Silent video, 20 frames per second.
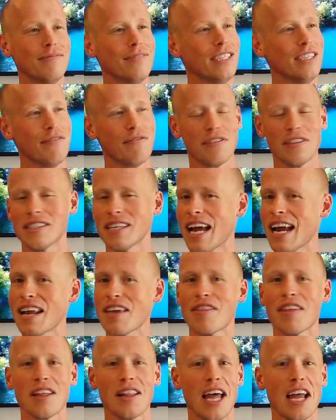if it's
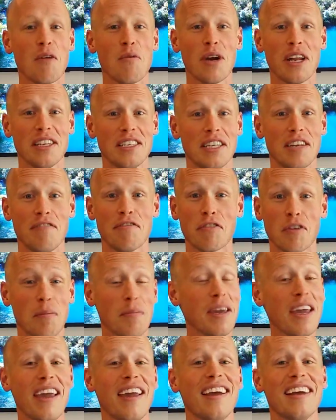anything like what it did for
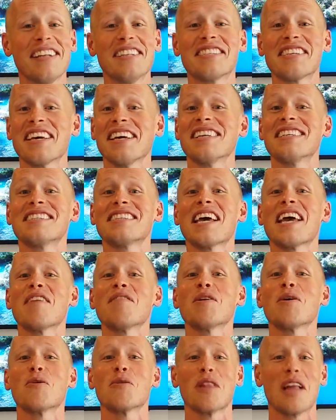me, it's going to
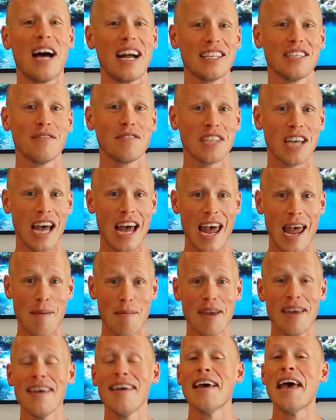save you lots of
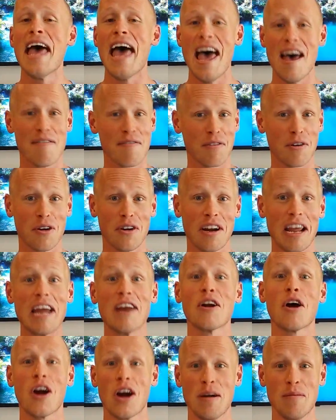time, effort,
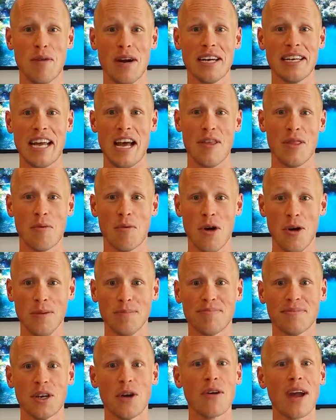and heartbreak down the
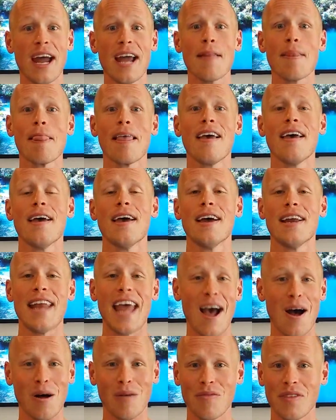road, okay?
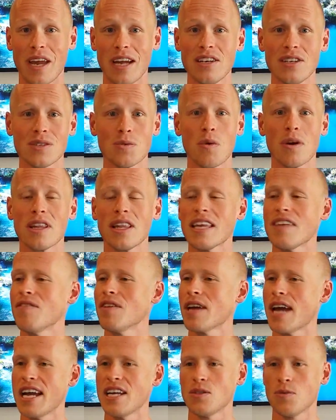Now, I just want to leave
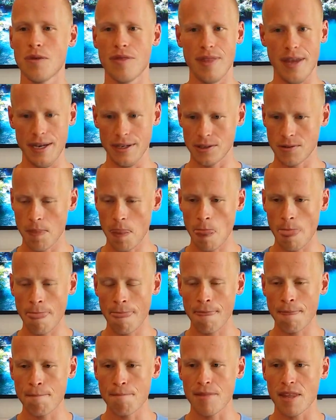you guys with this.
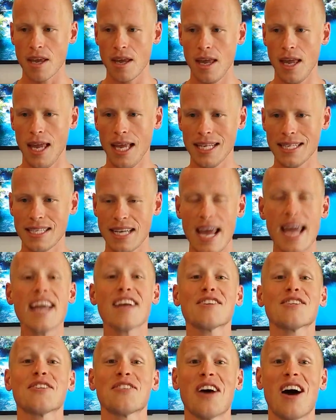
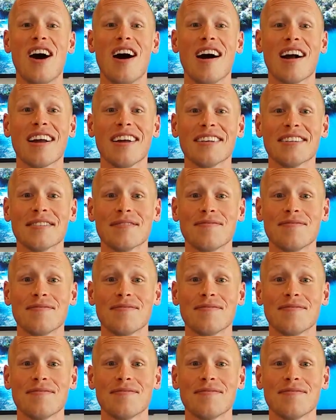Take stock